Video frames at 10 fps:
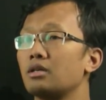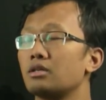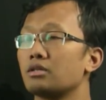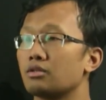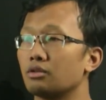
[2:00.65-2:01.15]

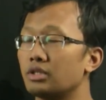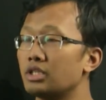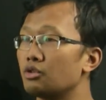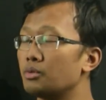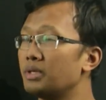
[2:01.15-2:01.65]
So
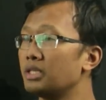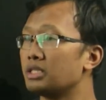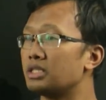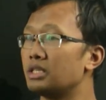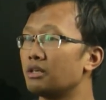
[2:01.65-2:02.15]
this would be
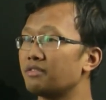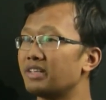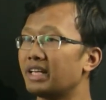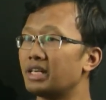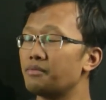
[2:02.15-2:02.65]
g of
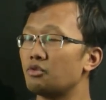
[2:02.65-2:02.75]
negative